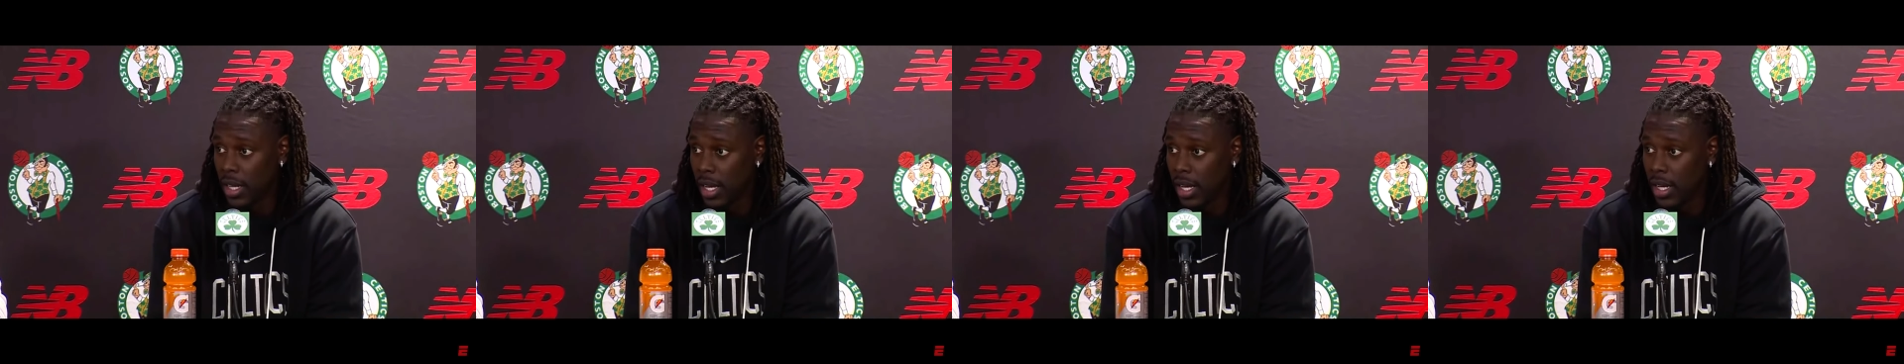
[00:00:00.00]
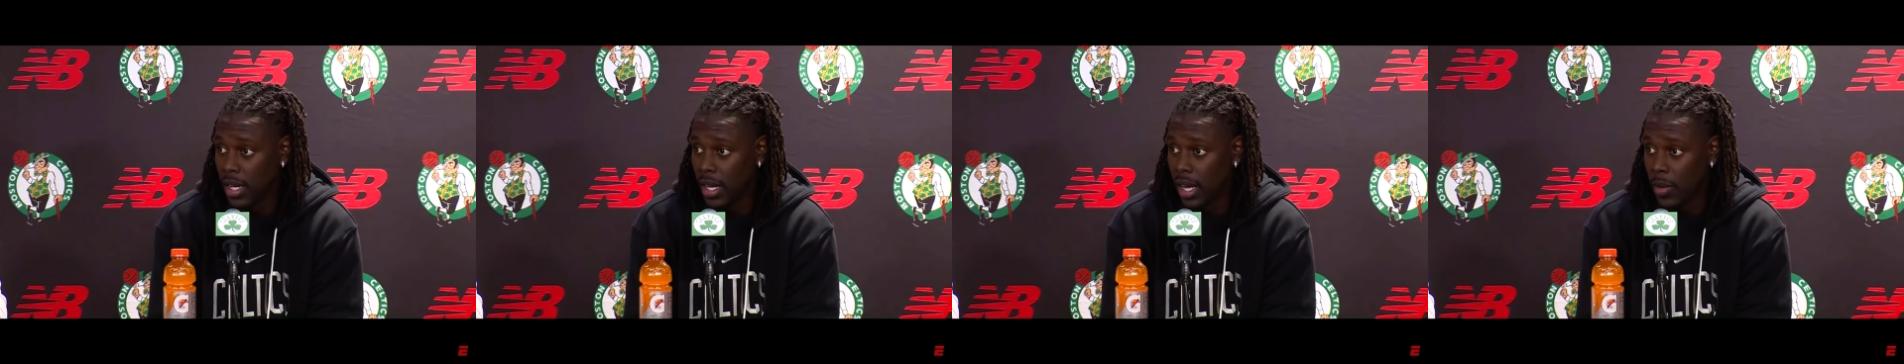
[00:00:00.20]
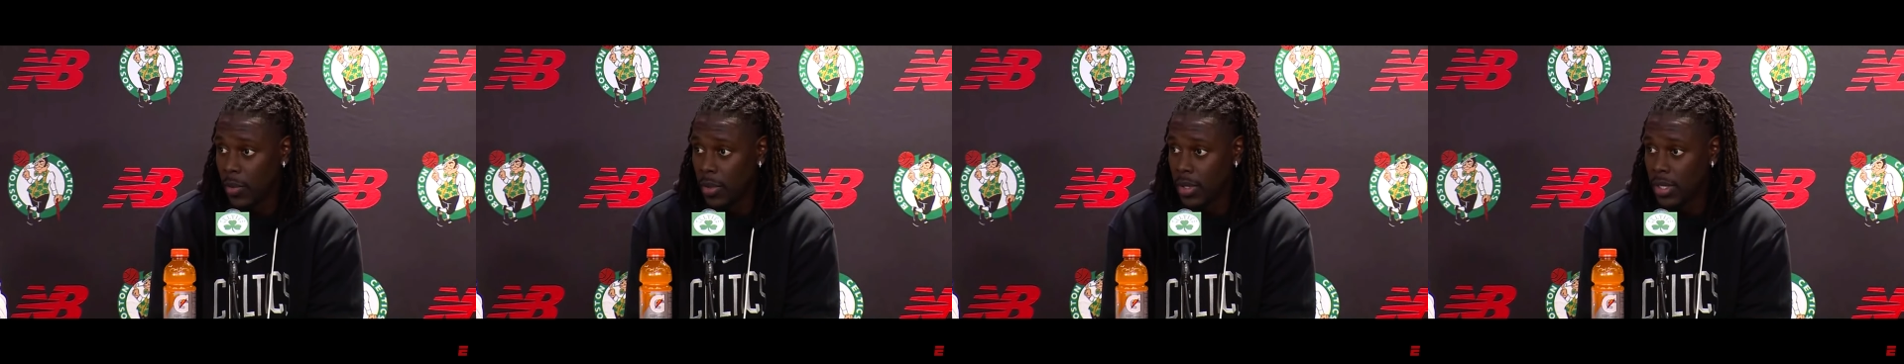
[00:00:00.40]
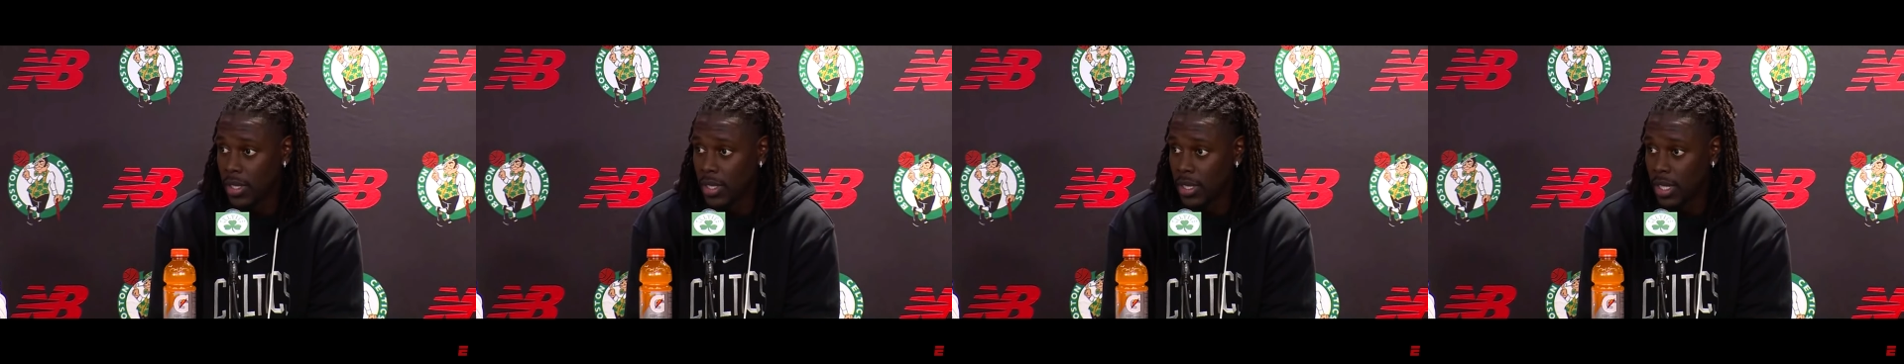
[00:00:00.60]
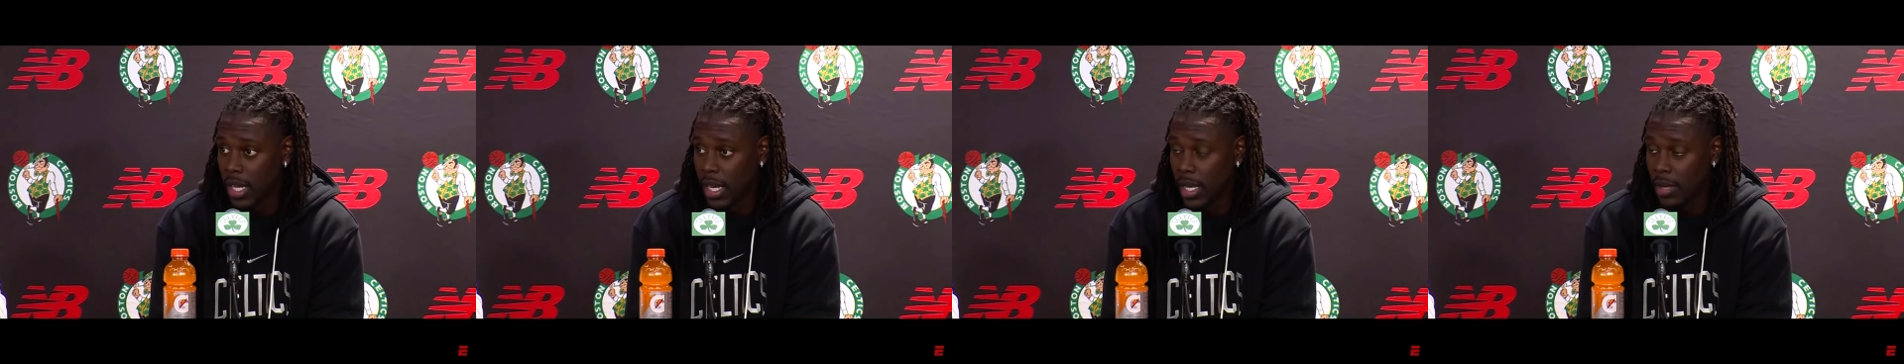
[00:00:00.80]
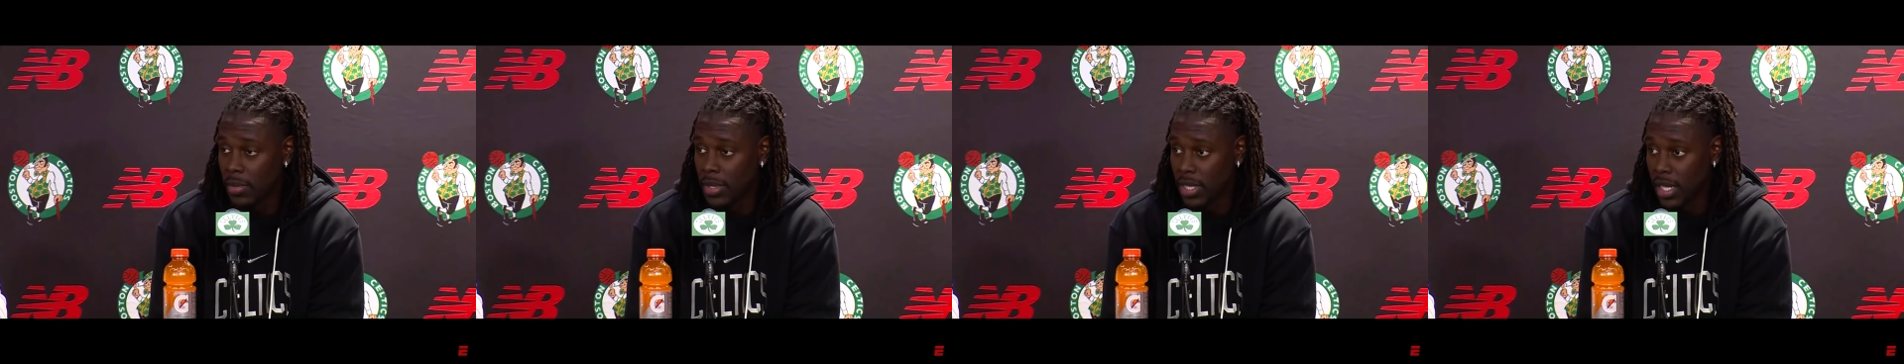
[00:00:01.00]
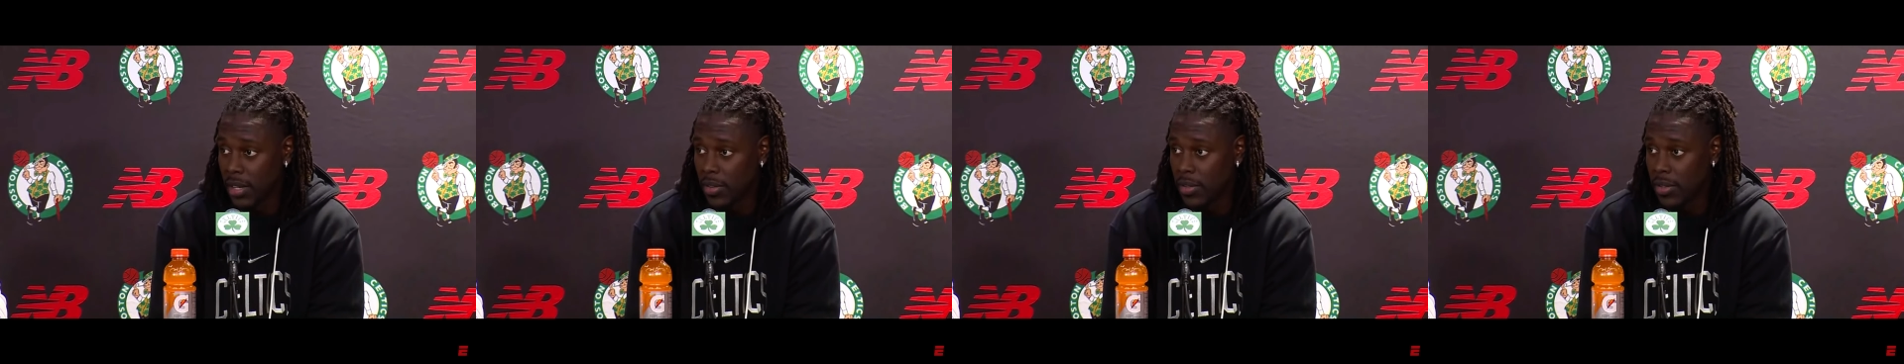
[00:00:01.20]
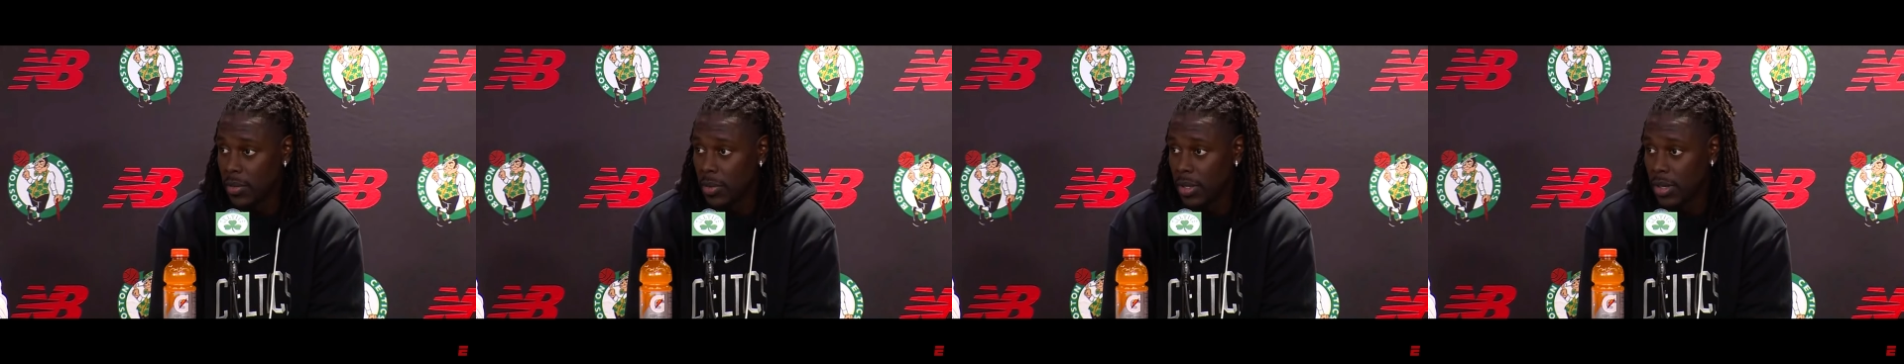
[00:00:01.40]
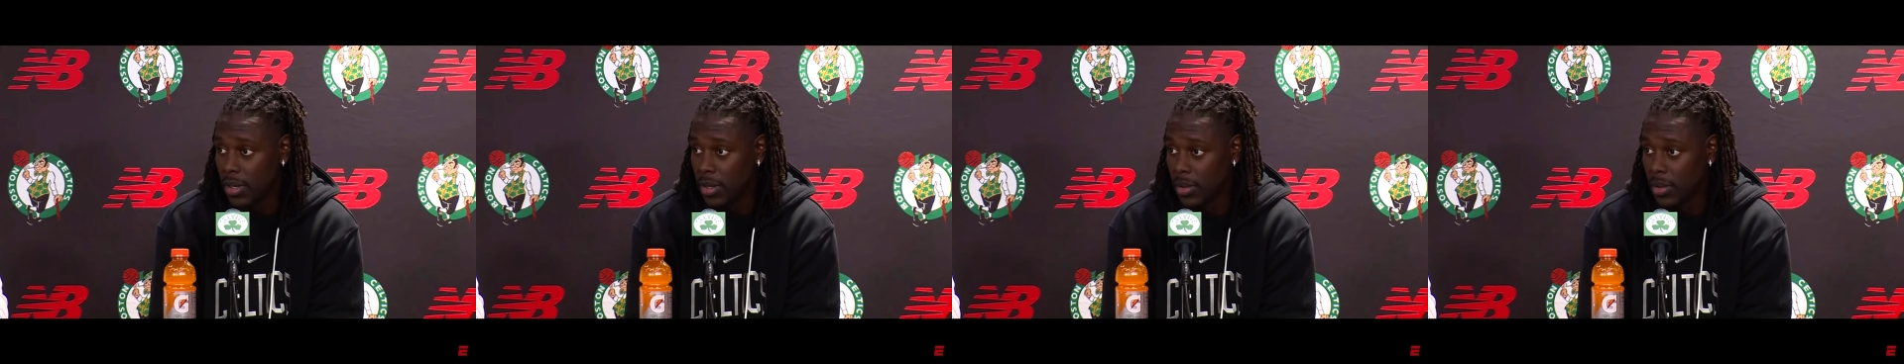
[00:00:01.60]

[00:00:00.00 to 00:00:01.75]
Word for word: I, I, went game seven with,